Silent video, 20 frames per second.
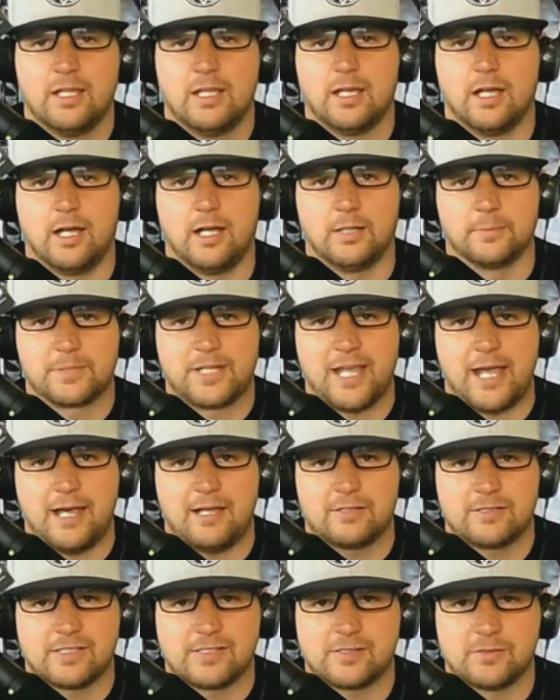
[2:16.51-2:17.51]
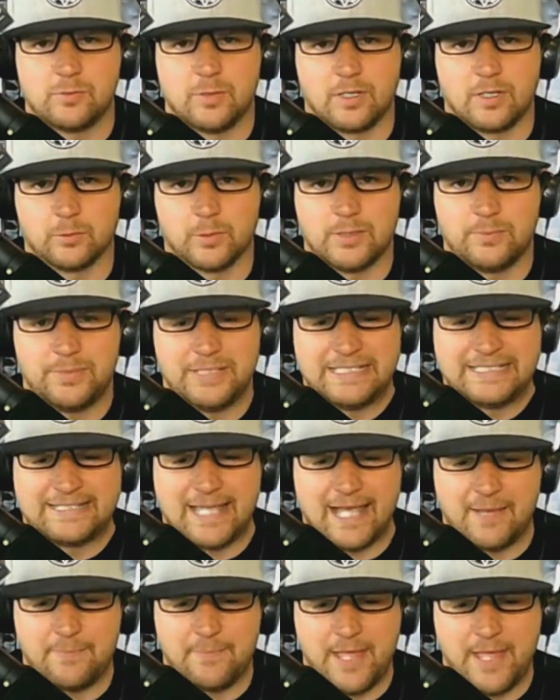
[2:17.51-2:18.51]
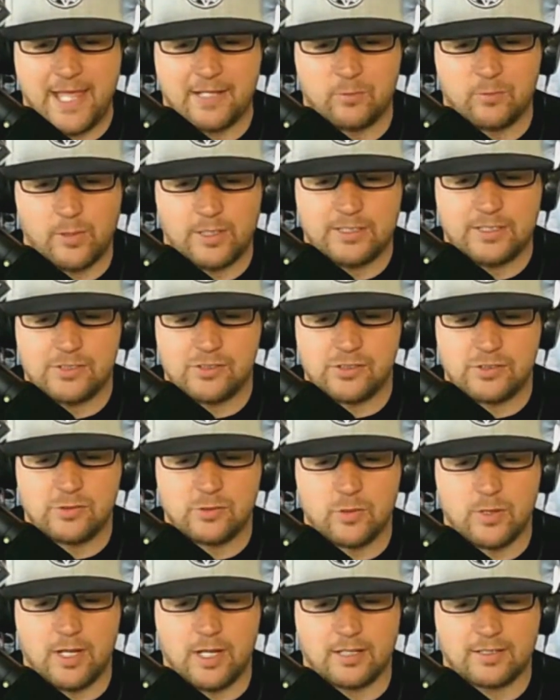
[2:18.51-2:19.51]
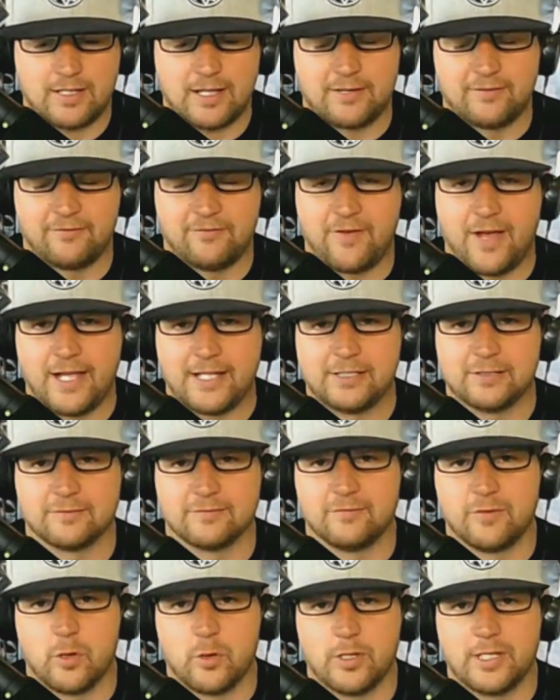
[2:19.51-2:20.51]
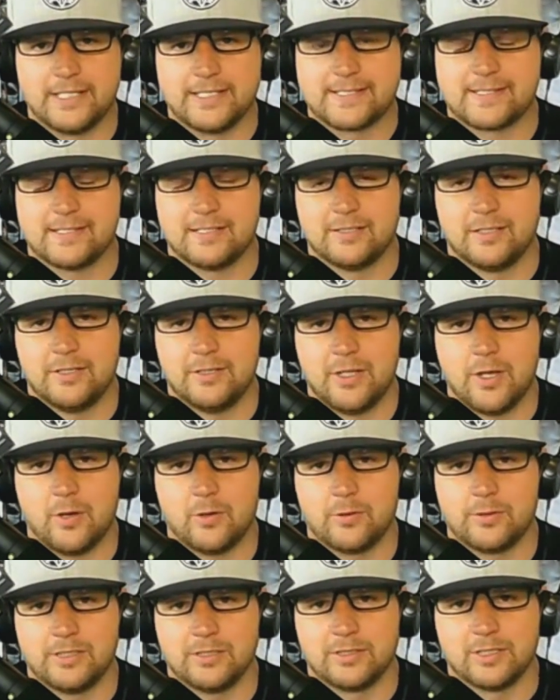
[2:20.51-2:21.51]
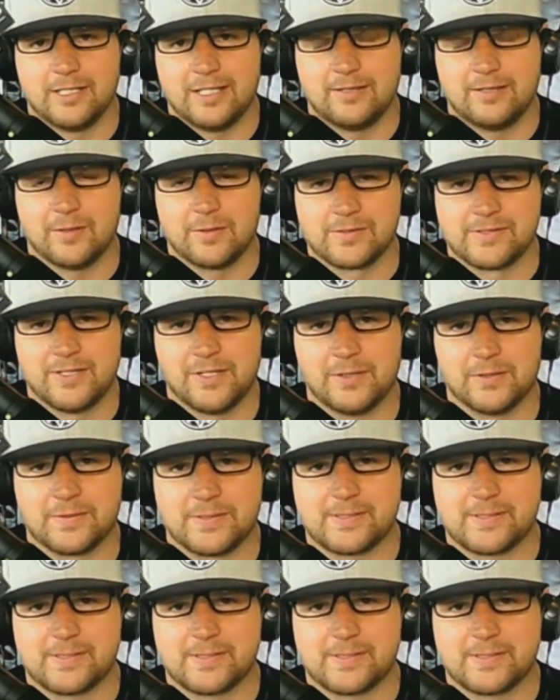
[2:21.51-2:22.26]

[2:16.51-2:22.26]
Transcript: Kyle, just to repeat that, man, when did you kind of find your voice and know you could hit those notes?